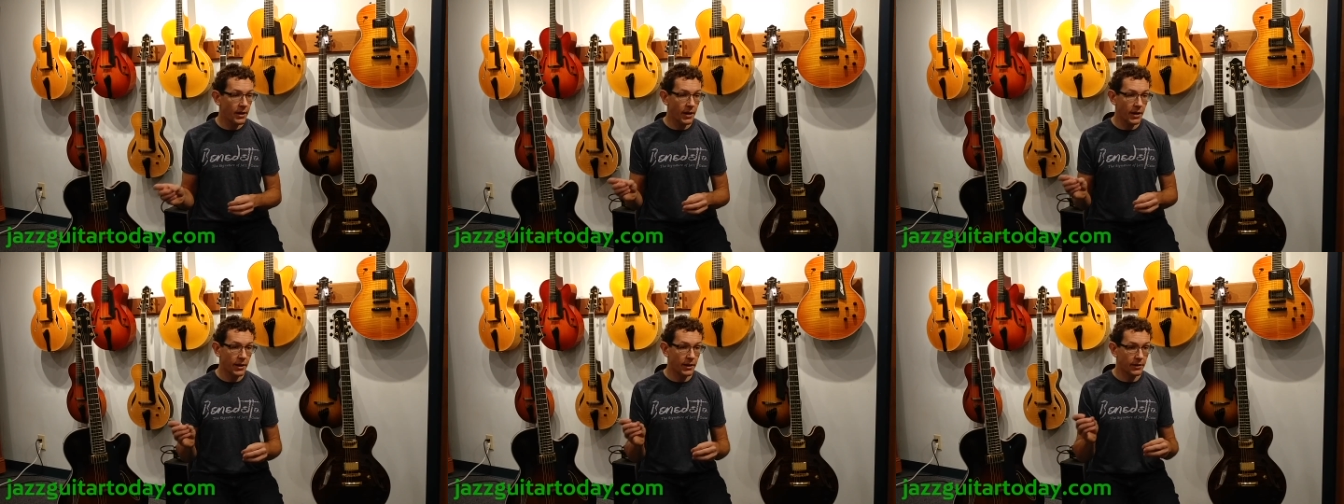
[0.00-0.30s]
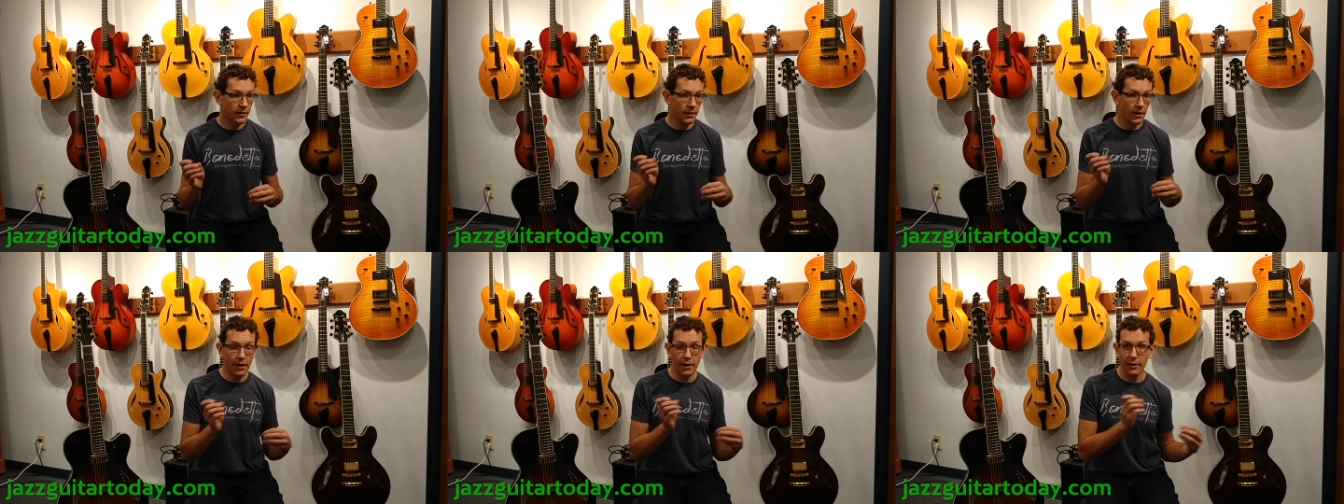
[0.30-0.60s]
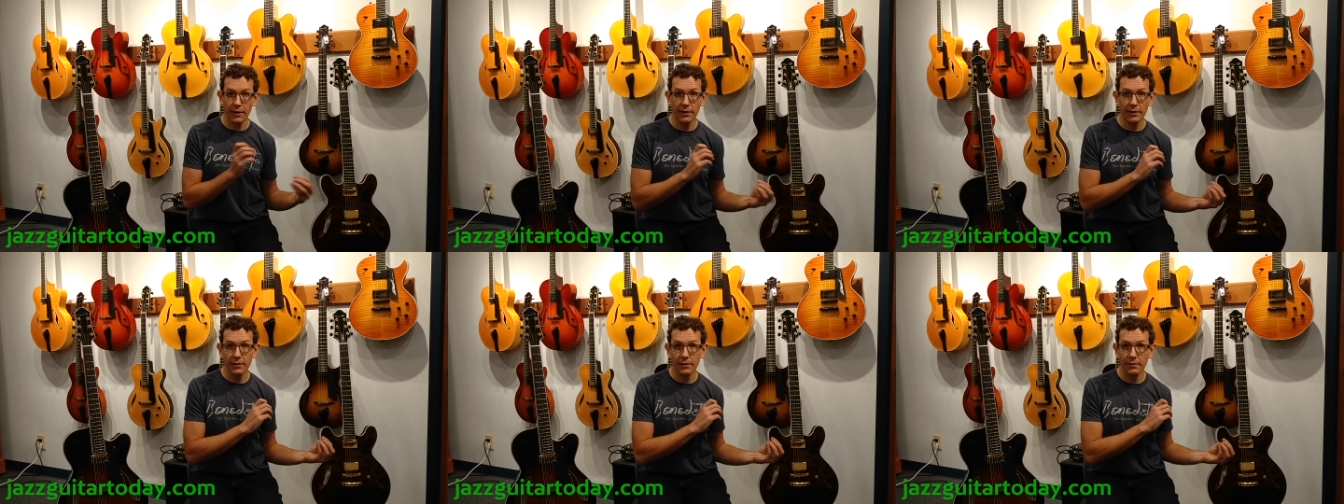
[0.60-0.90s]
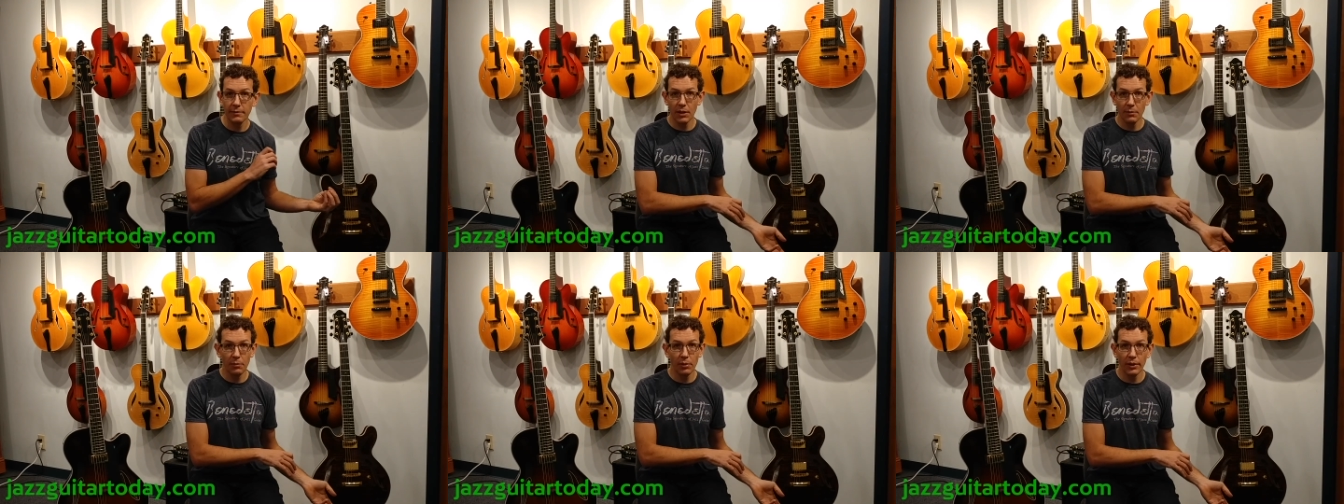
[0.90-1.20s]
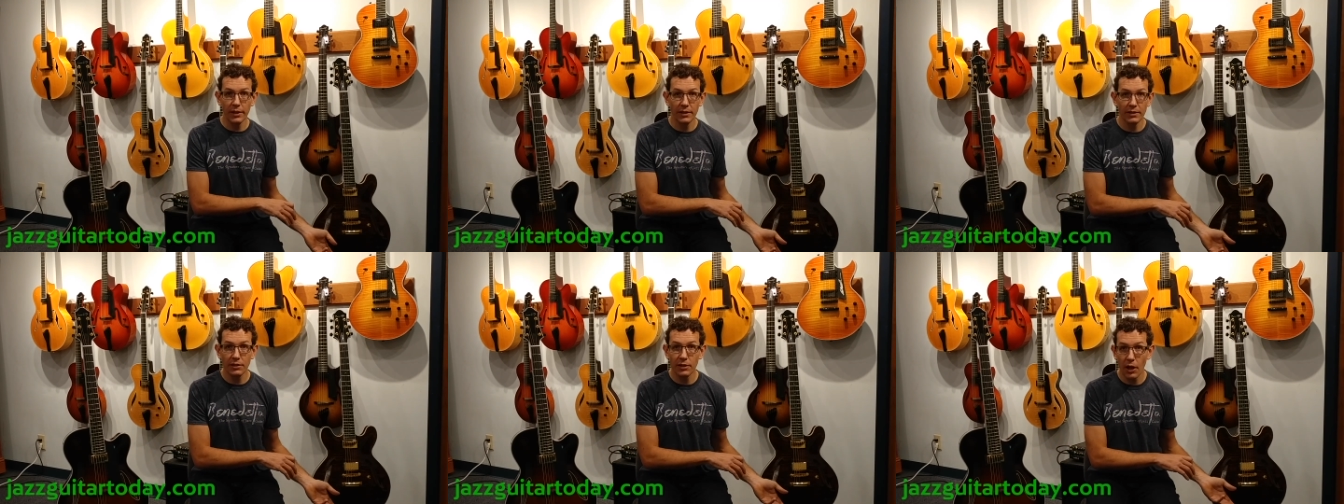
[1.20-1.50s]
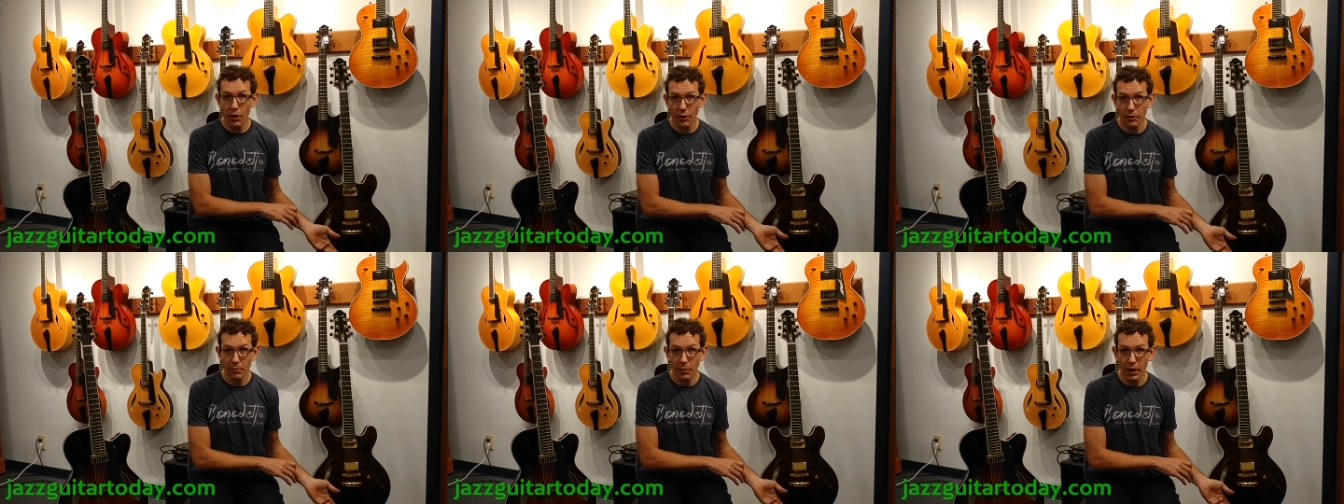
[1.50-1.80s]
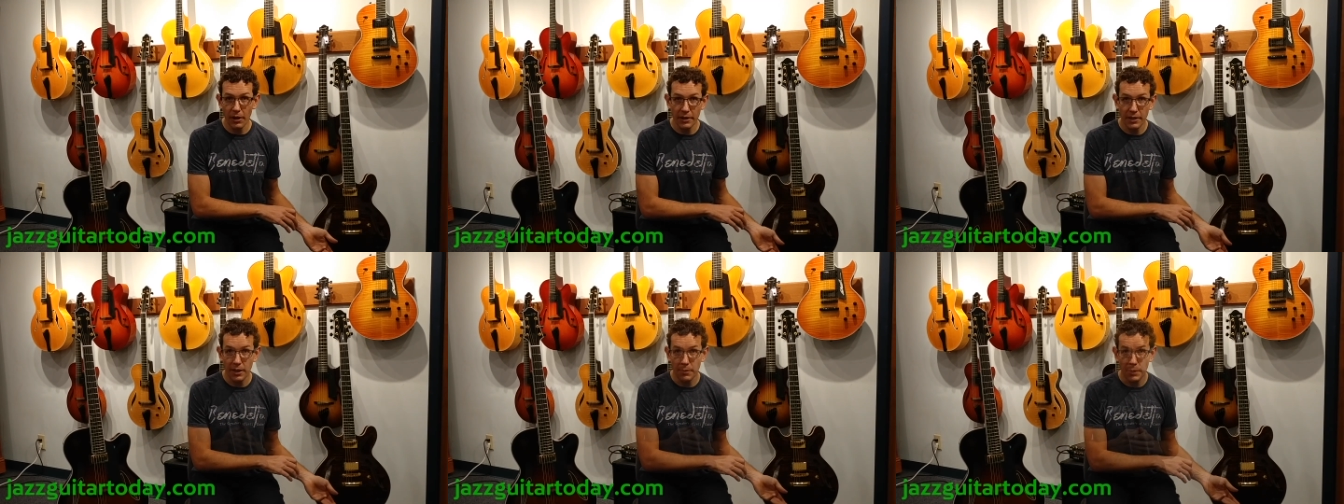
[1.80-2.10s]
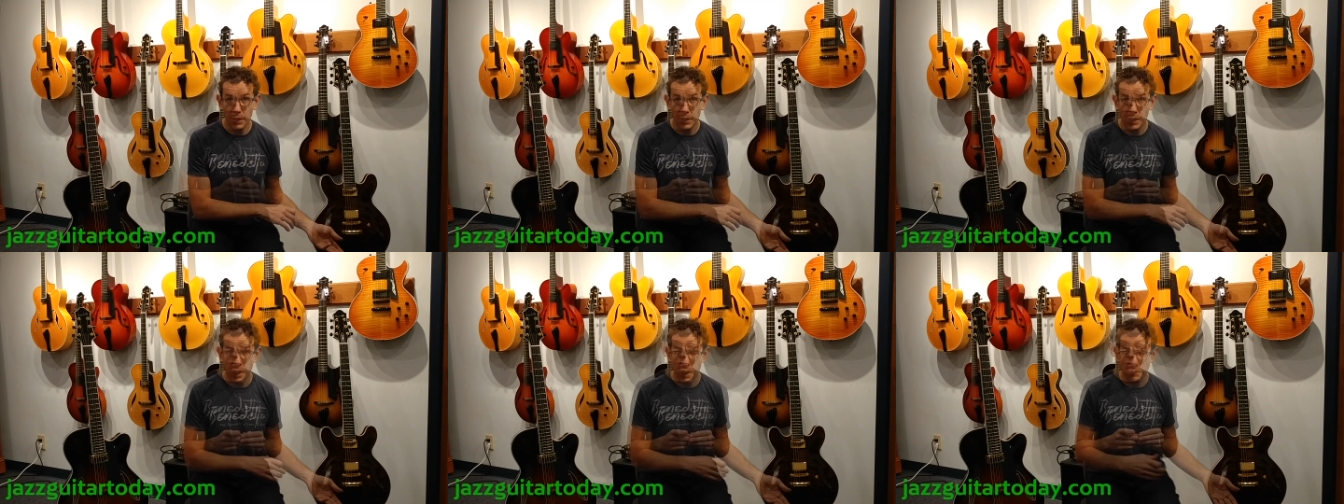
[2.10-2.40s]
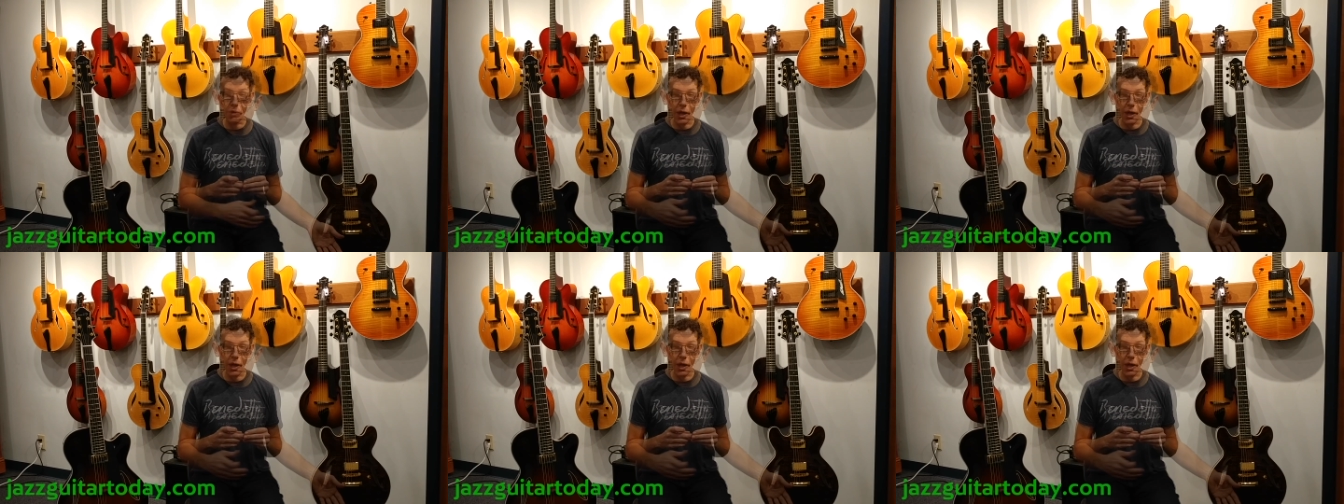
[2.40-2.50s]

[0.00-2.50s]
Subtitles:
and not a complete solid body on my left.